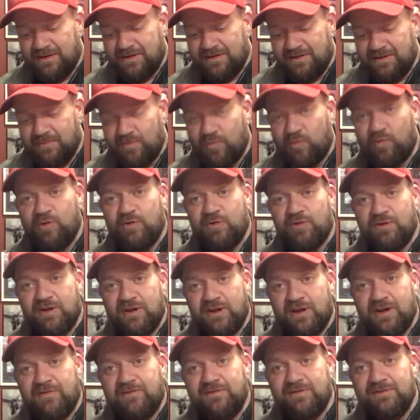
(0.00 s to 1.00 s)
am
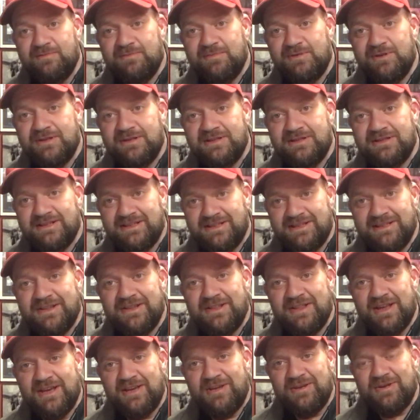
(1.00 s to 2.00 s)
worthy of it, but
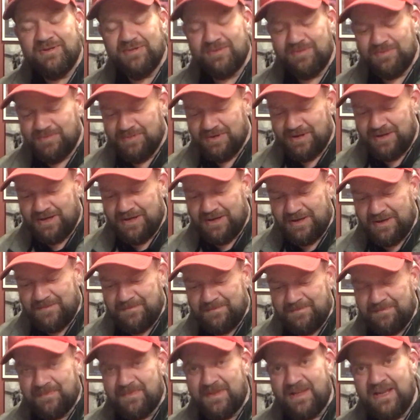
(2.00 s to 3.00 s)
thank you.
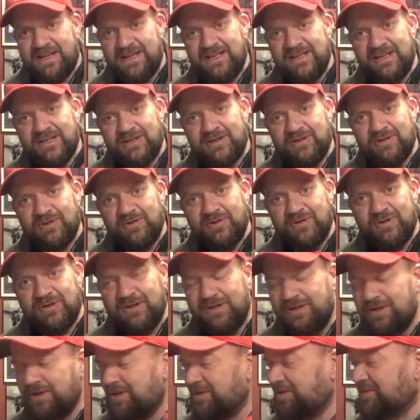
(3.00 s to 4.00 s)
And he
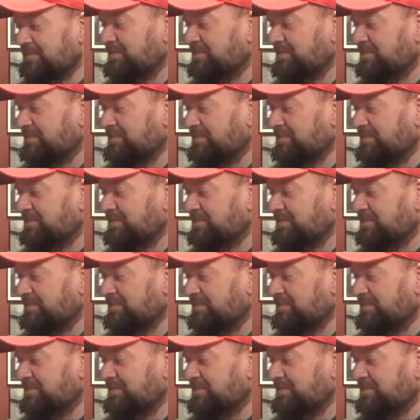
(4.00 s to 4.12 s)
included another